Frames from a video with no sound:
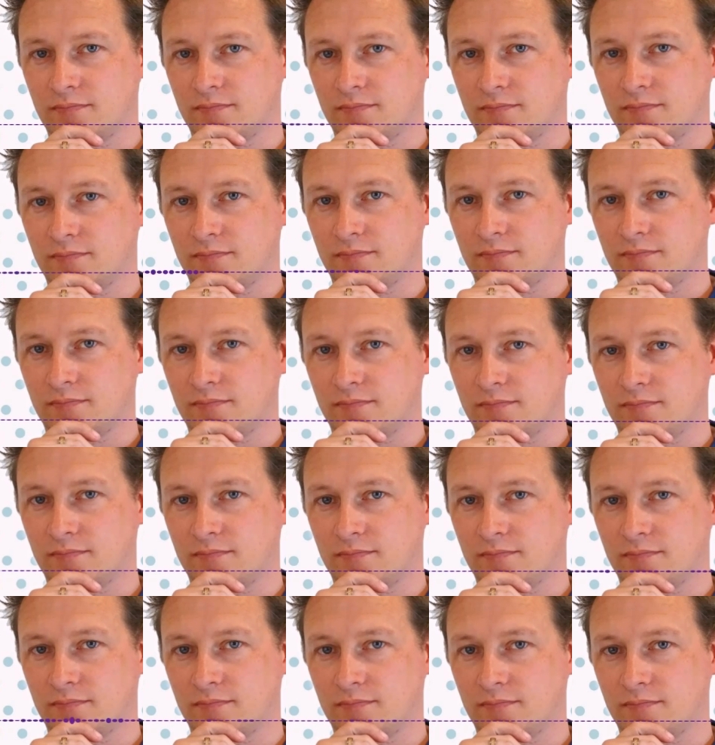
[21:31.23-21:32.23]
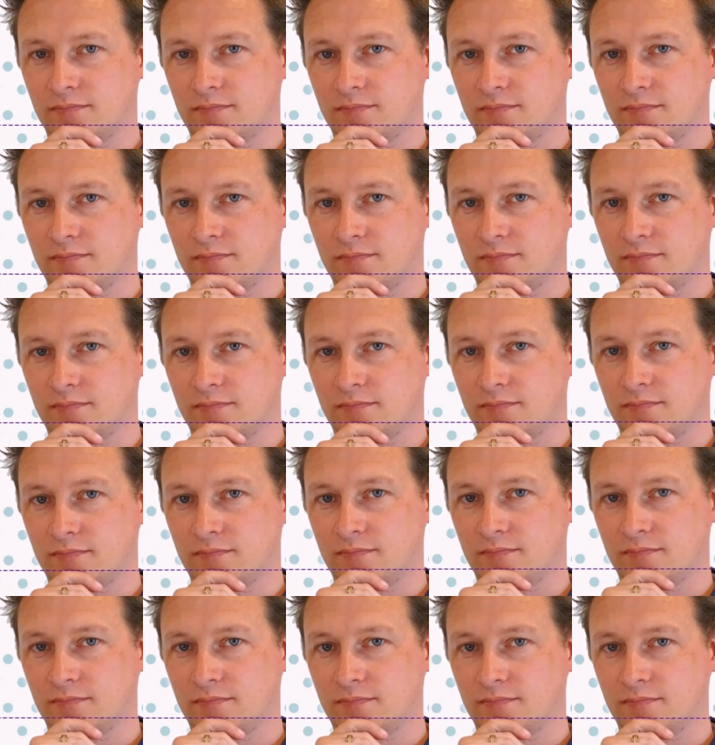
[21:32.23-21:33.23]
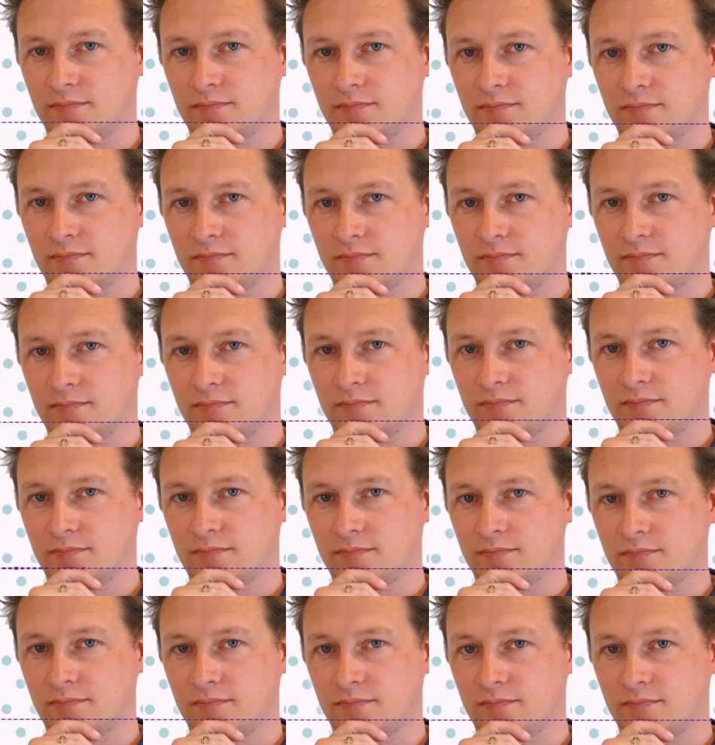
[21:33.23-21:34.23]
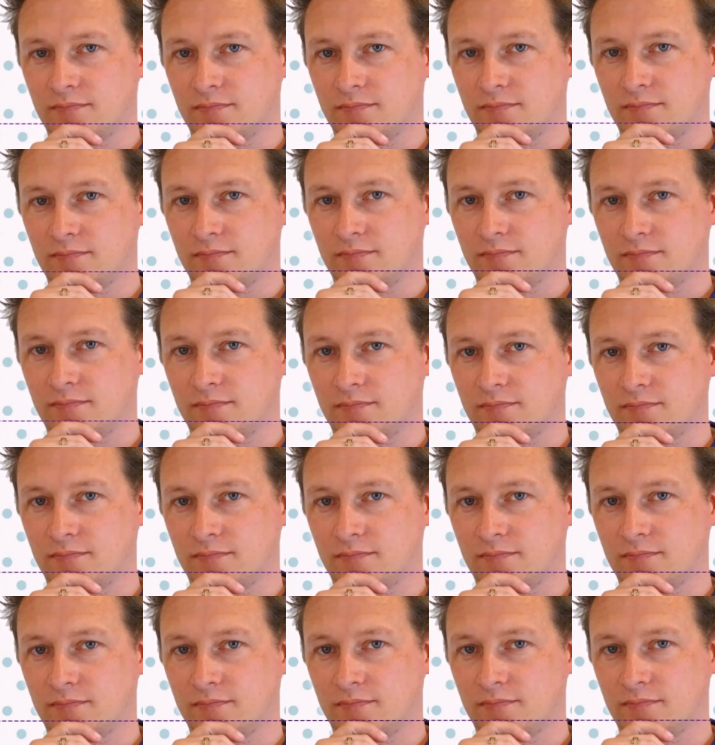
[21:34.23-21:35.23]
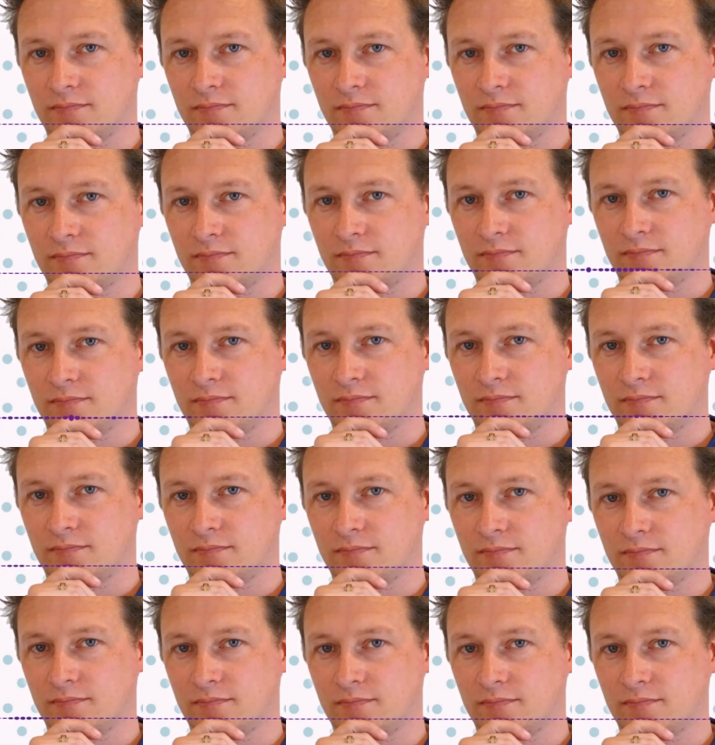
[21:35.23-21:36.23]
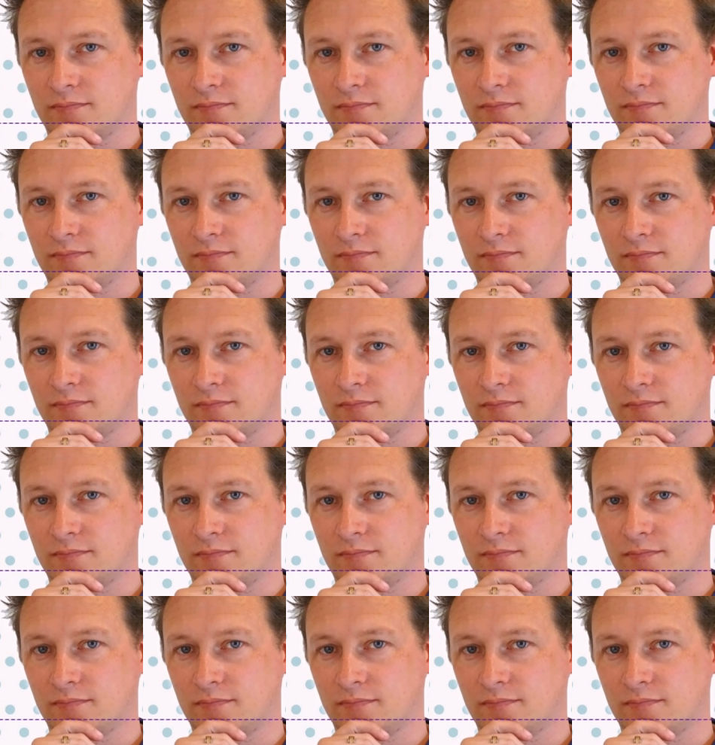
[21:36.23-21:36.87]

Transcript: as they watch in awe and wonder at what they've just seen,